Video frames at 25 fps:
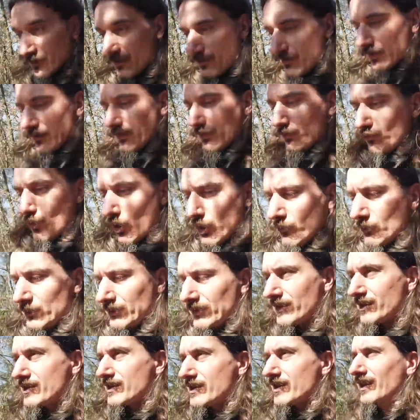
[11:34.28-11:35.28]
There's nothing wrong with
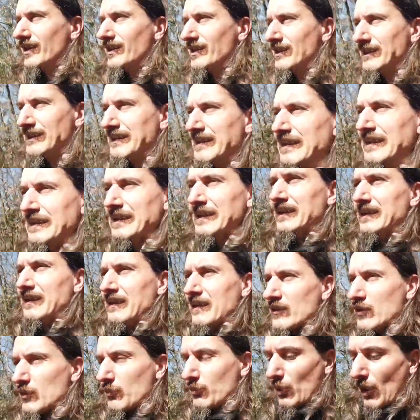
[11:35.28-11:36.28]
this.
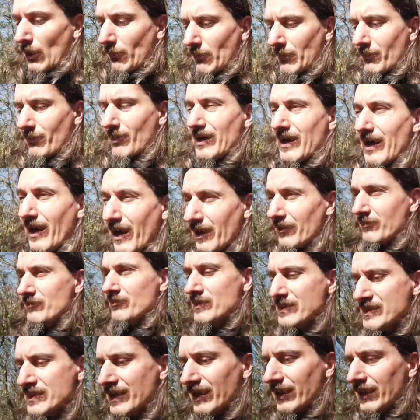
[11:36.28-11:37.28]
The problem
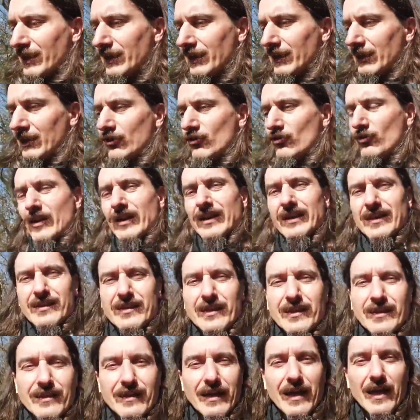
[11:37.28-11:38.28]
comes when it
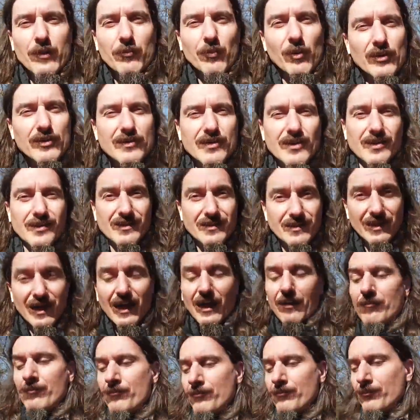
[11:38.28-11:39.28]
enables
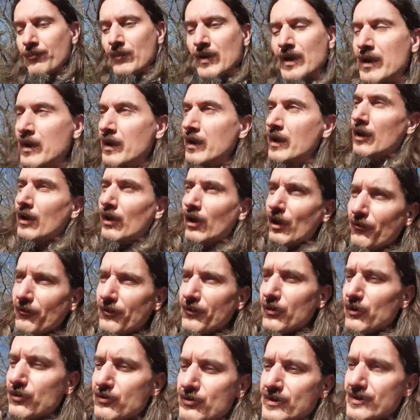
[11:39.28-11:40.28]
some, often
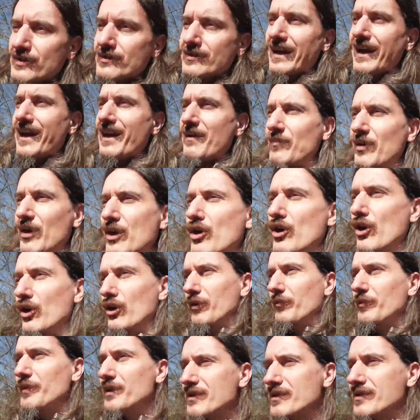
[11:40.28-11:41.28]
those same
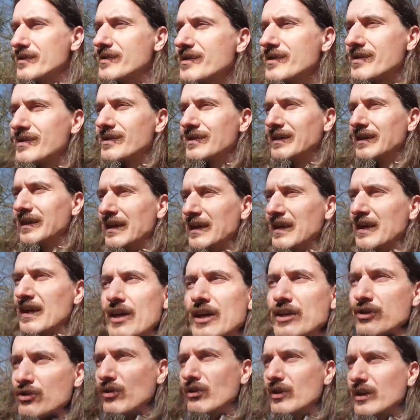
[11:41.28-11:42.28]
economists,
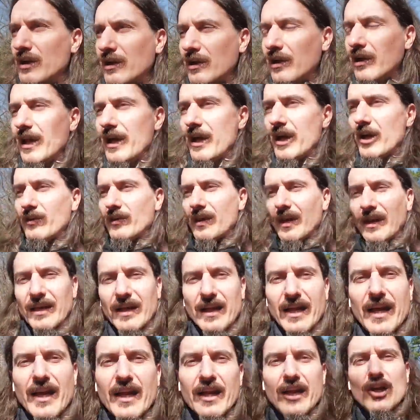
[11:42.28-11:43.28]
to declare that
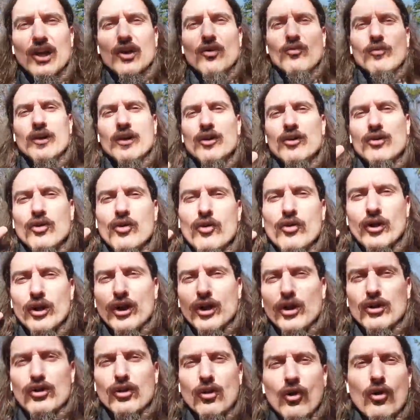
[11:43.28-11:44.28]
anyone who
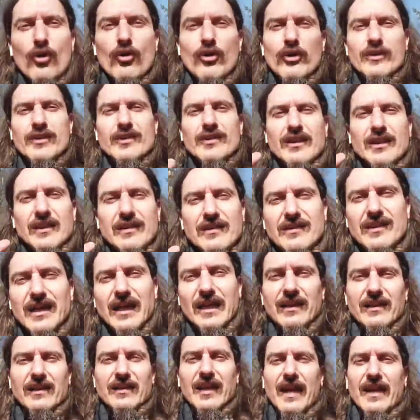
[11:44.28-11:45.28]
ignores the
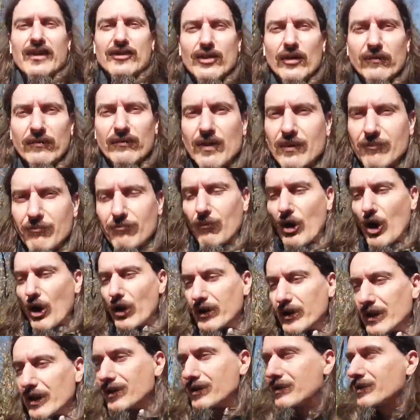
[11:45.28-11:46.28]
dictates of the
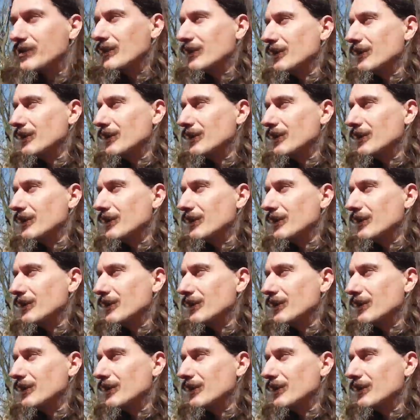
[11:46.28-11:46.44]
market